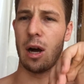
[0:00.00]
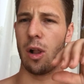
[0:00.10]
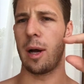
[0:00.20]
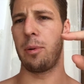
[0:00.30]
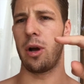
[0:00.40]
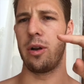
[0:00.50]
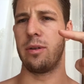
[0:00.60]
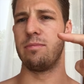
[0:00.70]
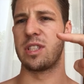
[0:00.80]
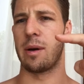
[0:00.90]
I'll
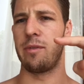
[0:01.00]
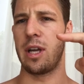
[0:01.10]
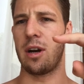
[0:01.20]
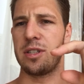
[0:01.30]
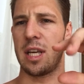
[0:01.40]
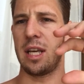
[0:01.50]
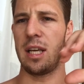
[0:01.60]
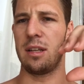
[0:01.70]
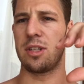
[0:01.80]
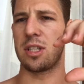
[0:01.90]
upload some videos
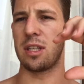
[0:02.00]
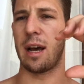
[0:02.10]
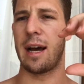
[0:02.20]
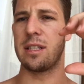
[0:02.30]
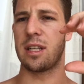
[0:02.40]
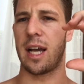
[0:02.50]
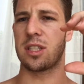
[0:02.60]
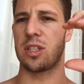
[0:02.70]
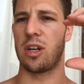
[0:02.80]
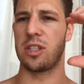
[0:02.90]
here just as
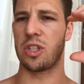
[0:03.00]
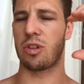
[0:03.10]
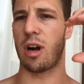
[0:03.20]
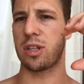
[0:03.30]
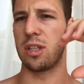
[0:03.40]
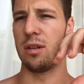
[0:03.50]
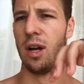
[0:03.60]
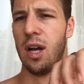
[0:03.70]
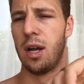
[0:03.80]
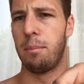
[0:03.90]
exercise instruction,
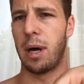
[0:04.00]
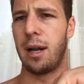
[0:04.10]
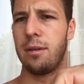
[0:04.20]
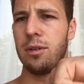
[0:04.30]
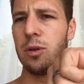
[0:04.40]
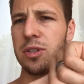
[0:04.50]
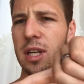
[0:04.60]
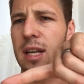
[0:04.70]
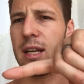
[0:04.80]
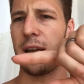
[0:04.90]
but you'll
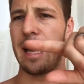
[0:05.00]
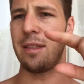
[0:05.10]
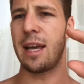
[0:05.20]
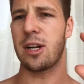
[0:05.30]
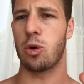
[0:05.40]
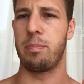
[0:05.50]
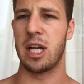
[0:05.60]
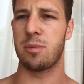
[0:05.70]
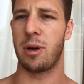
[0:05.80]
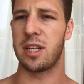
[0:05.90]
see in the actual
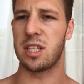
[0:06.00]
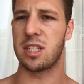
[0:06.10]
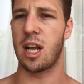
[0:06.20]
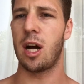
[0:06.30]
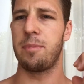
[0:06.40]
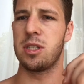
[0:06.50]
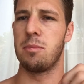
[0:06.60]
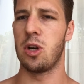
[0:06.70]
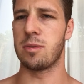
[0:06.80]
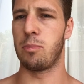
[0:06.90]
bench press, the setup is the
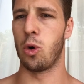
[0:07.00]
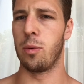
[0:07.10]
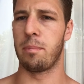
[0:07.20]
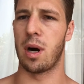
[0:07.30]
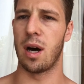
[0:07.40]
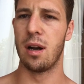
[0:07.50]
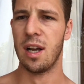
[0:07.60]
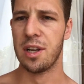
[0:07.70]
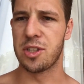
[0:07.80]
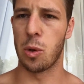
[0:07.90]
most important part.
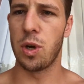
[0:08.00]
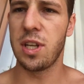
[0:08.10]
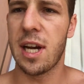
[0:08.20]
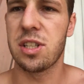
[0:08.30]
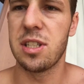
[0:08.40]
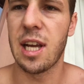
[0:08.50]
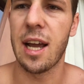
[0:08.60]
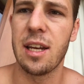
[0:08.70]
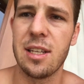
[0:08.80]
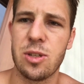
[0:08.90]
So when you actually
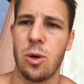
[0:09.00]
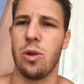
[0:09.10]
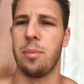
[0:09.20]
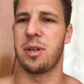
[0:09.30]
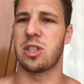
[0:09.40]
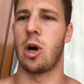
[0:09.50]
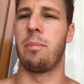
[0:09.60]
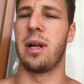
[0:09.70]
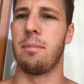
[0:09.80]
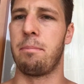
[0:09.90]
take it into Olympic style
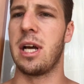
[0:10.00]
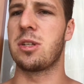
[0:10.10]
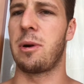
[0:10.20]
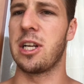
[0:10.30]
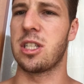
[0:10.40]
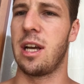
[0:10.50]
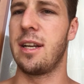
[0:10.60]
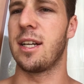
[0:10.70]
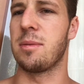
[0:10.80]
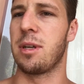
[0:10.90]
bench press, it
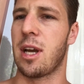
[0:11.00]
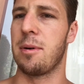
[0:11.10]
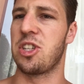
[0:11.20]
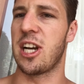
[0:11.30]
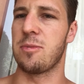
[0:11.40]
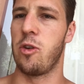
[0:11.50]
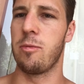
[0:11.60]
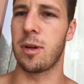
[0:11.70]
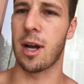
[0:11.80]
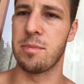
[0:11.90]
doesn't become a chest
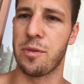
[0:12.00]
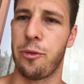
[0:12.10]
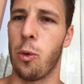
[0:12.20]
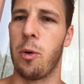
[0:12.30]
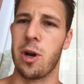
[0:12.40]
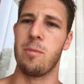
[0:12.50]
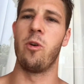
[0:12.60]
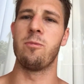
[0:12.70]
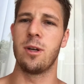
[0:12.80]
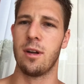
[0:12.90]
movement, it becomes a full body
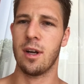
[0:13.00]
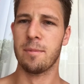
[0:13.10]
movement.